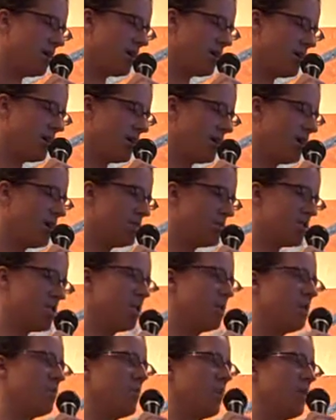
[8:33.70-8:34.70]
At night, you
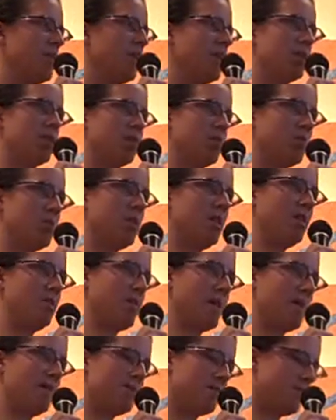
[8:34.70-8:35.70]
started wearing a gorilla
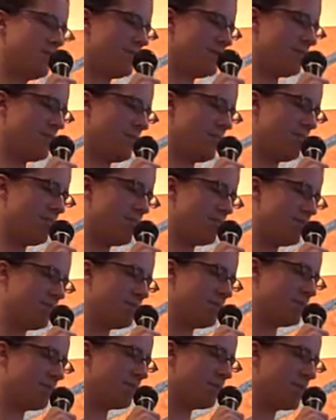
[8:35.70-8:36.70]
mask to sleep.
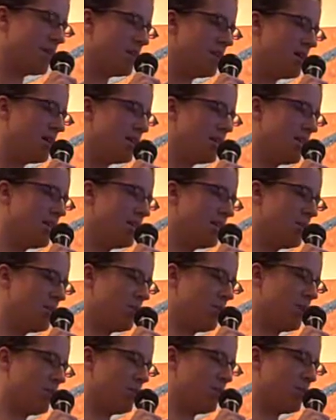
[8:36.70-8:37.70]
Lately,
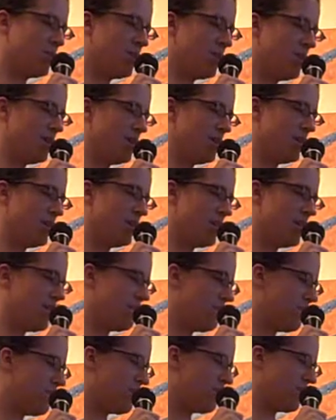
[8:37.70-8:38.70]
you have to put it on
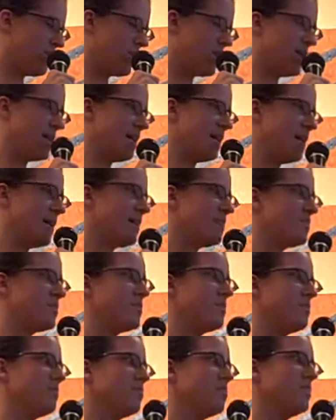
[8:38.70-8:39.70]
even before heading out
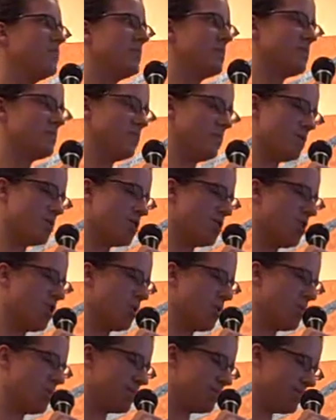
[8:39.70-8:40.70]
to the movies or a
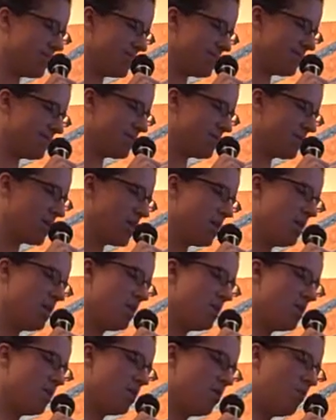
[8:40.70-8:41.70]
show.
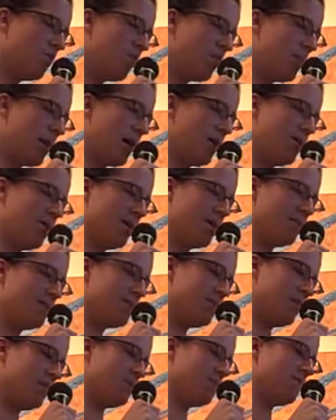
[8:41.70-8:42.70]
The overpowering
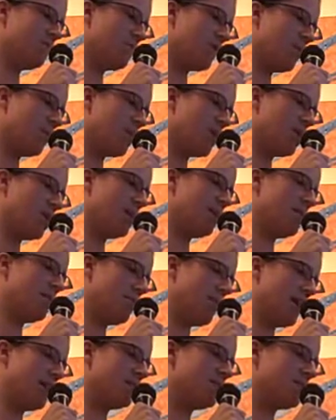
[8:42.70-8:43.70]
stench of rubber and the
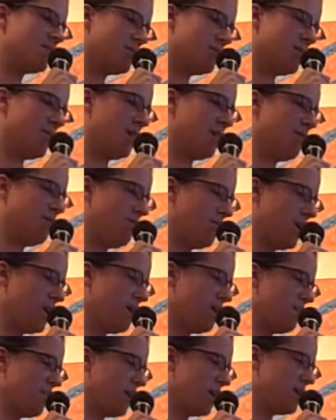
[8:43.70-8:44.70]
mask's tight
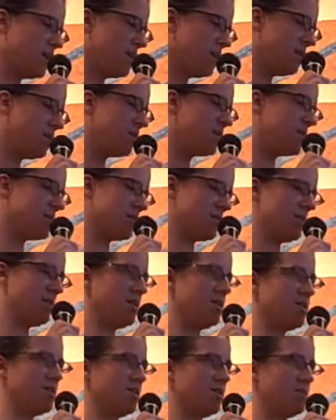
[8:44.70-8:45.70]
fit make clear
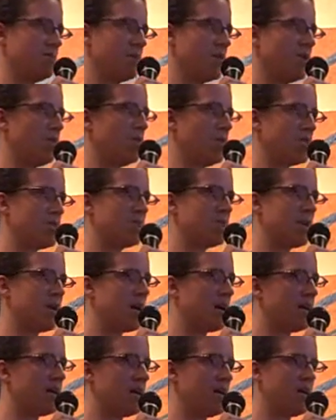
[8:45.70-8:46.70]
designations about which
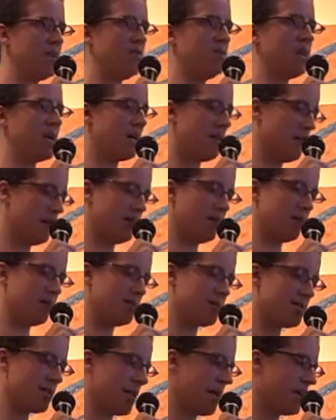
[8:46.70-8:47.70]
reality you let
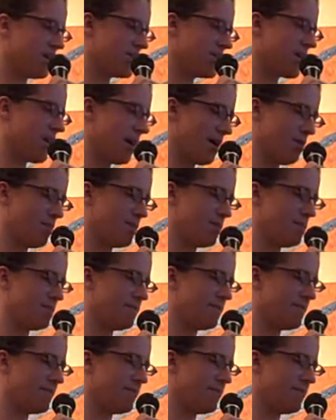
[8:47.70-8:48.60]
in/out.